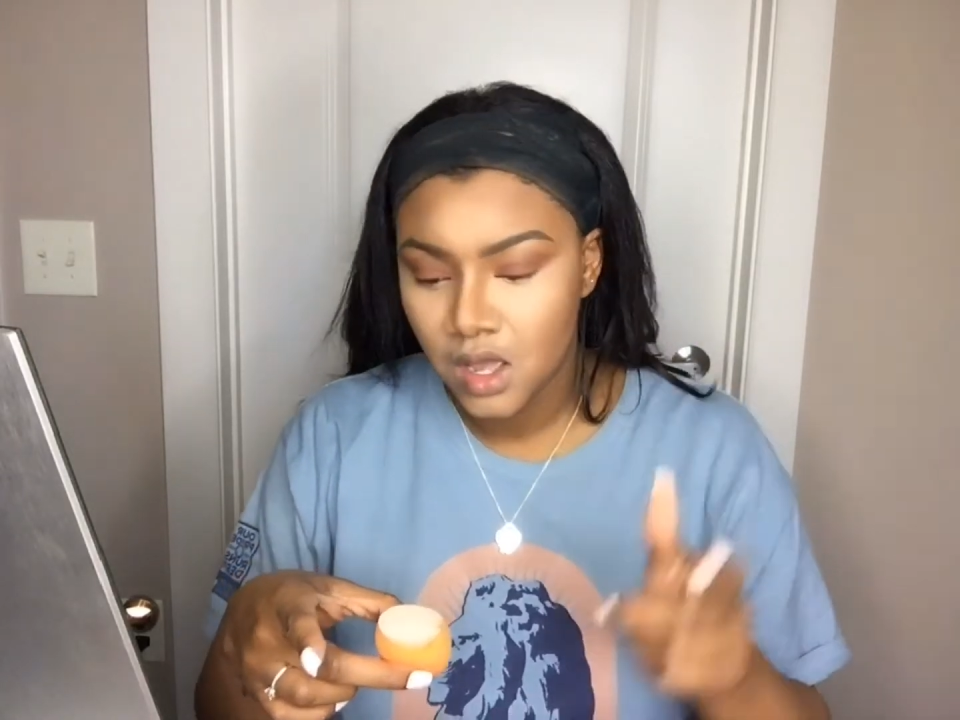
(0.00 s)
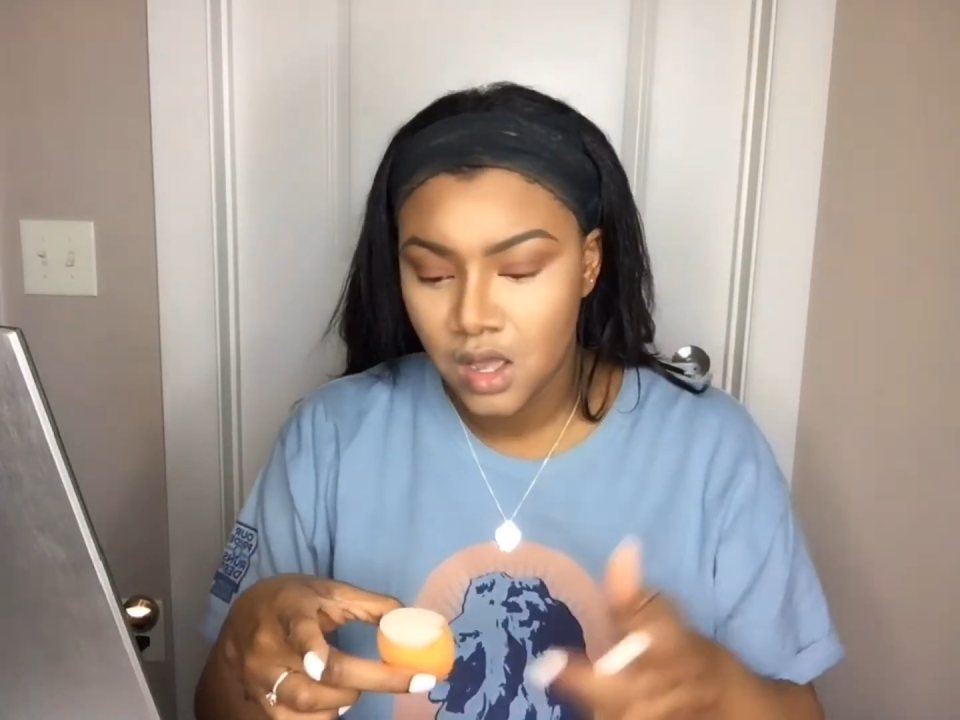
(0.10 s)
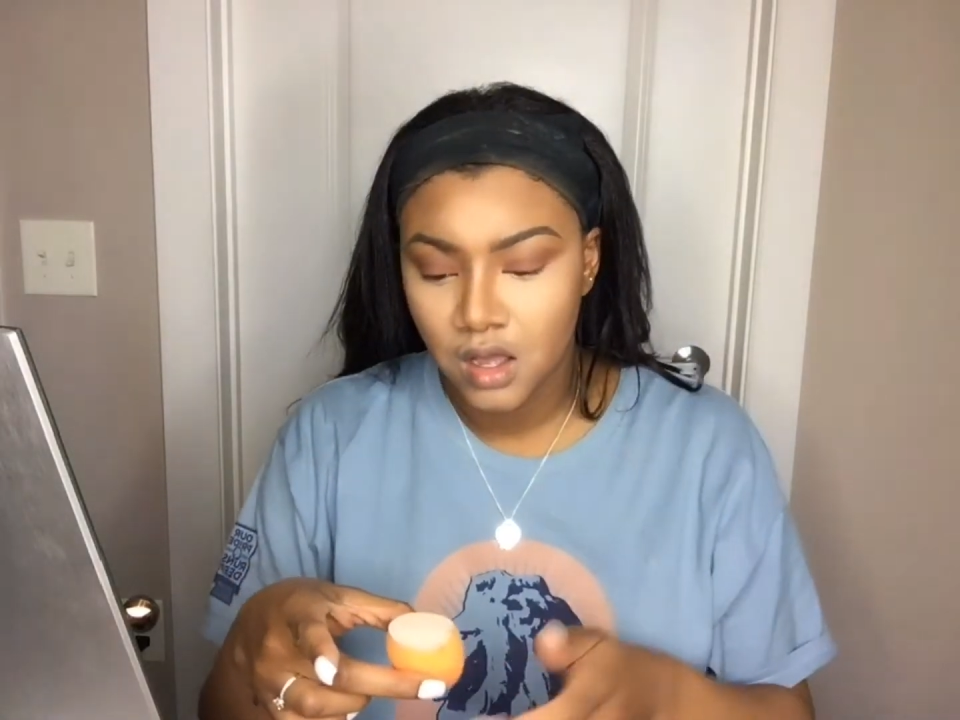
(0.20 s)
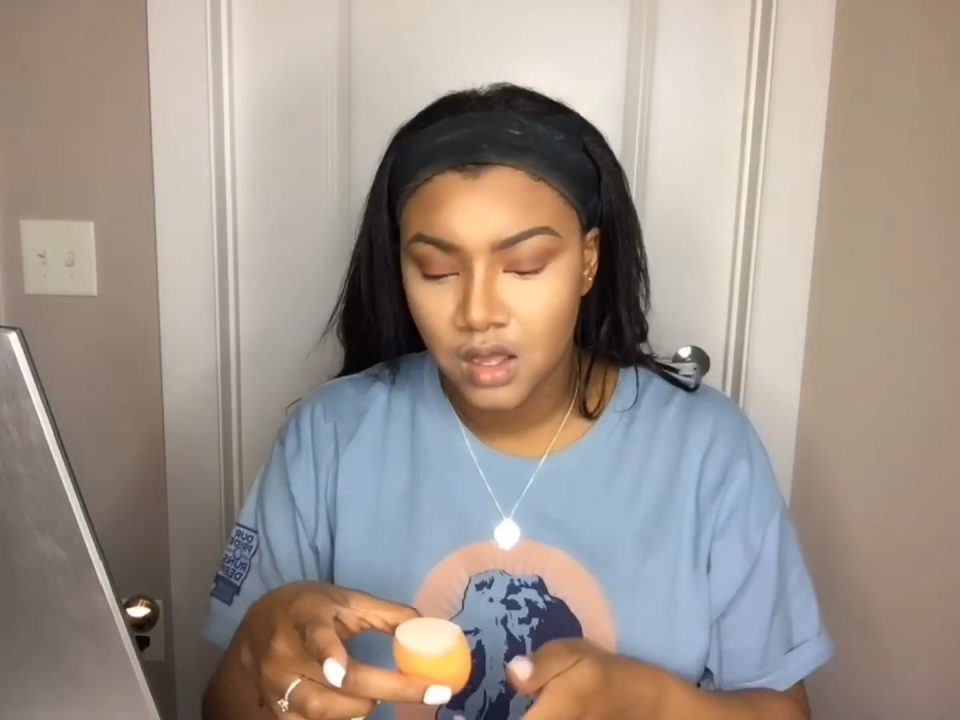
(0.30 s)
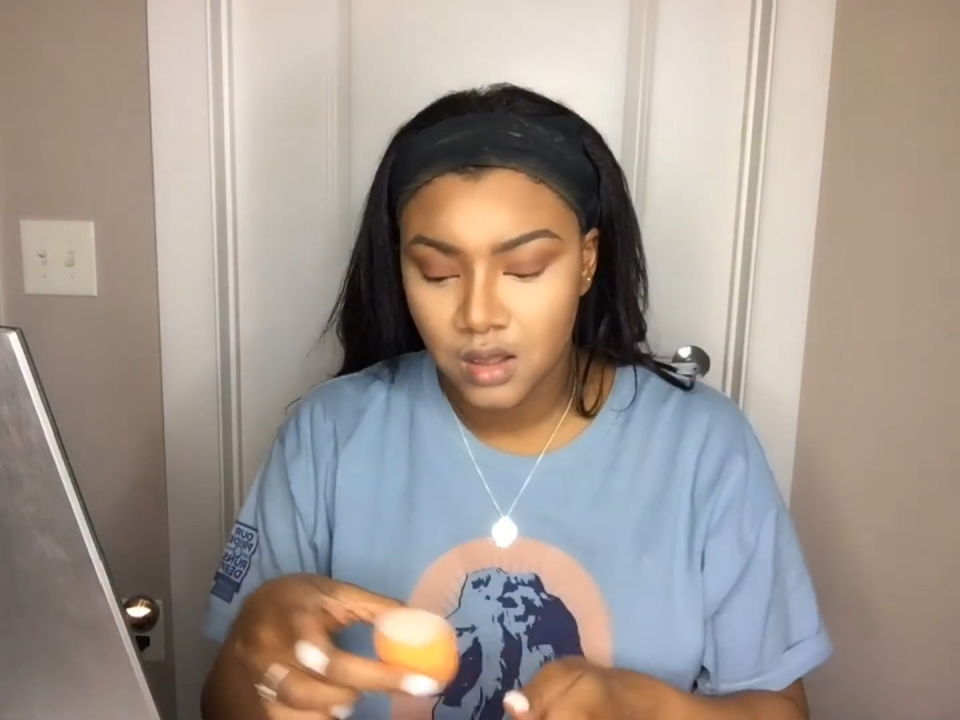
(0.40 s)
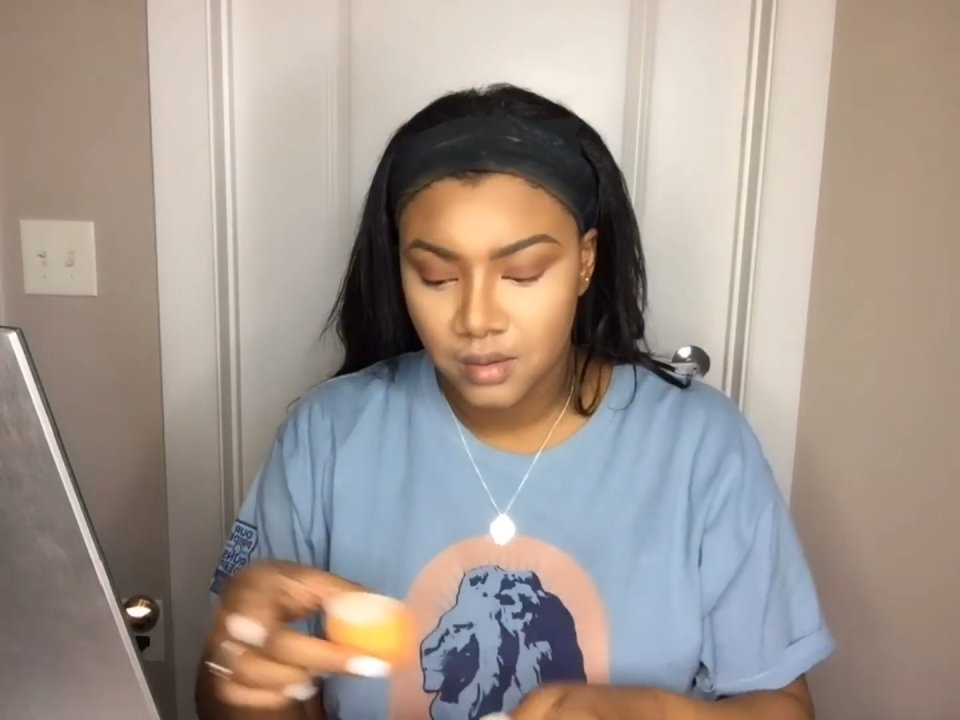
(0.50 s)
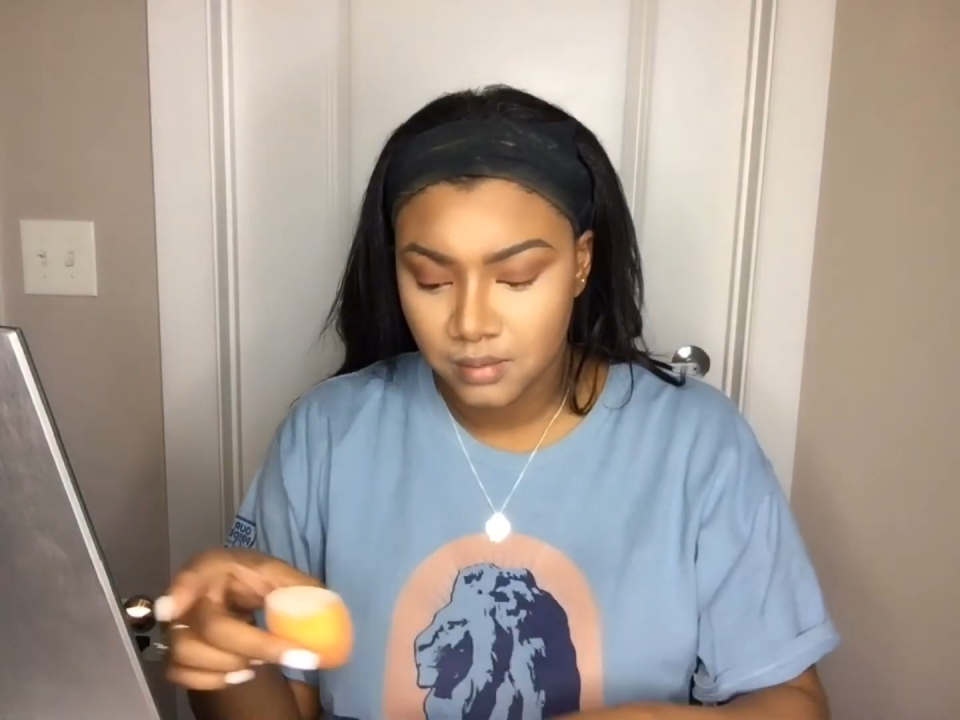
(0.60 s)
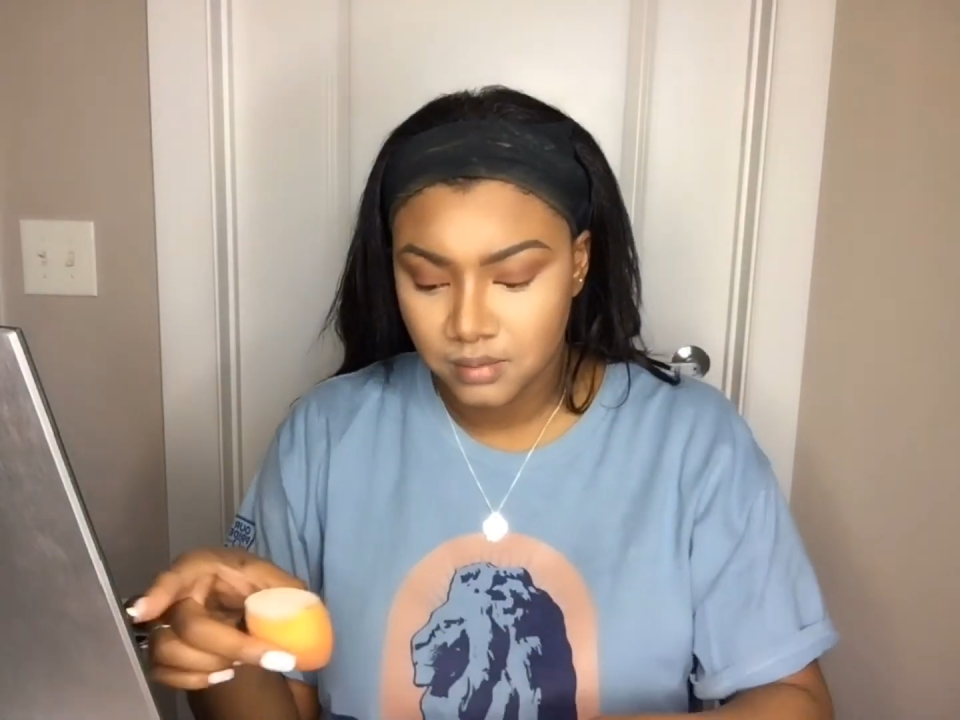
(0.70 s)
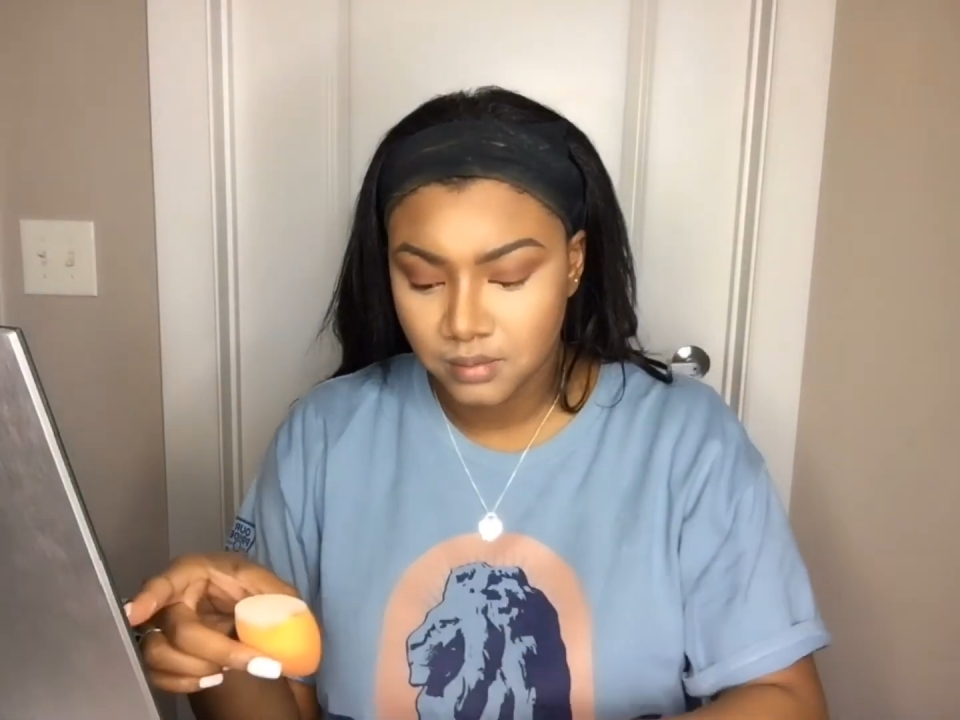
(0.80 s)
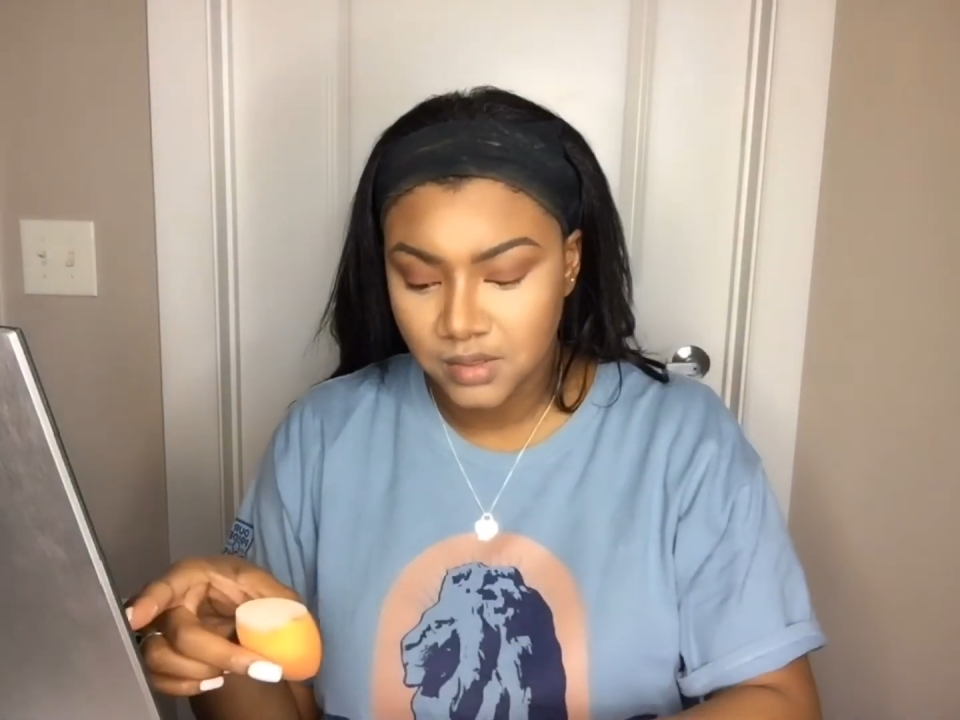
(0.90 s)

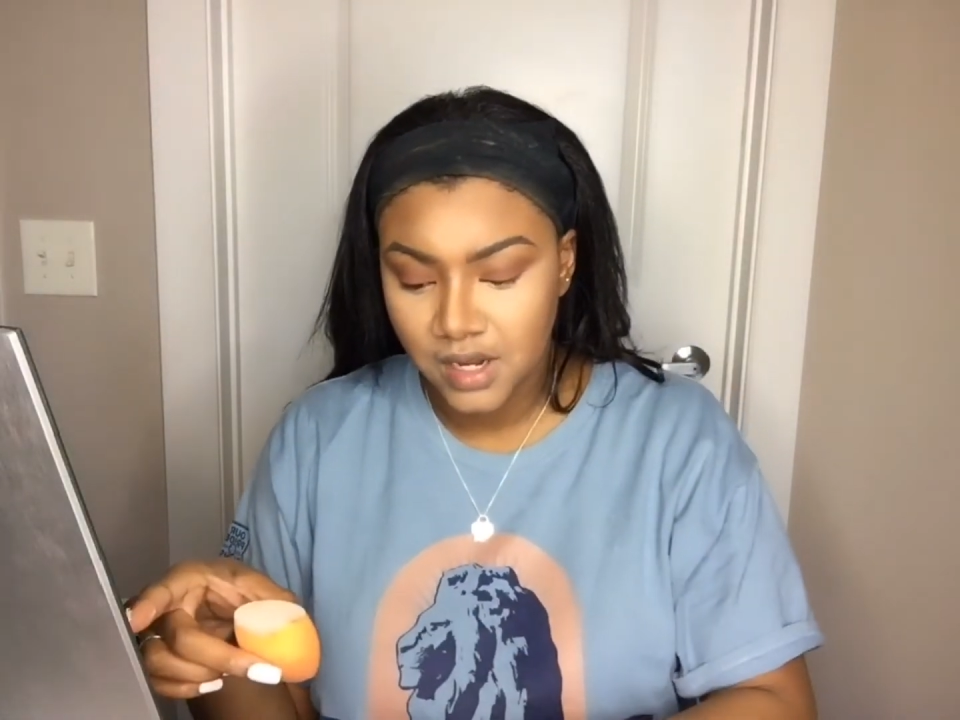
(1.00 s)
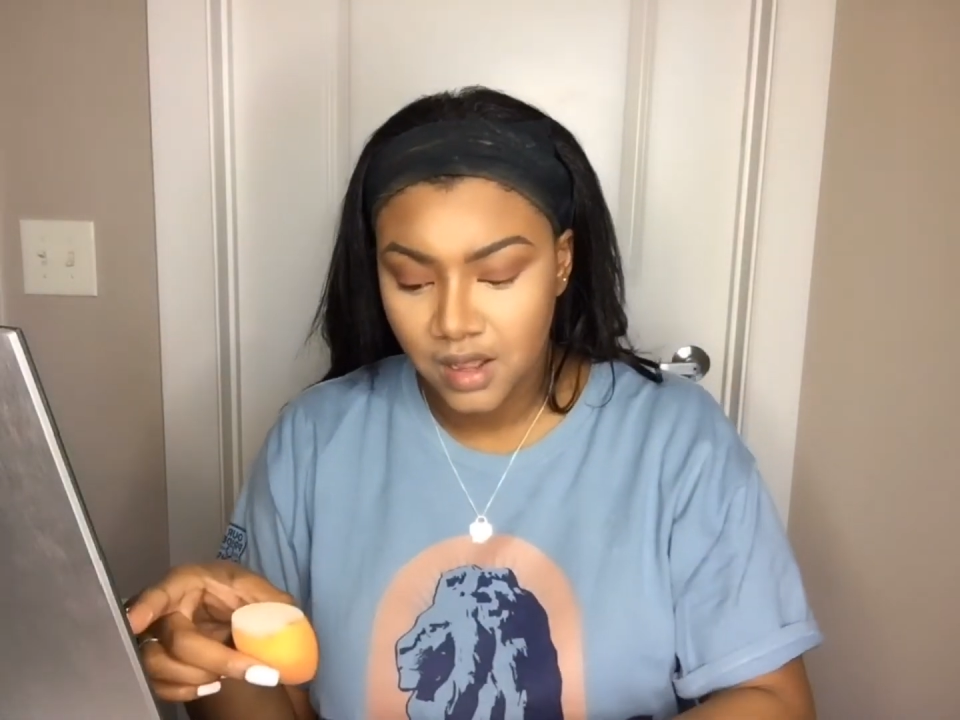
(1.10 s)
Now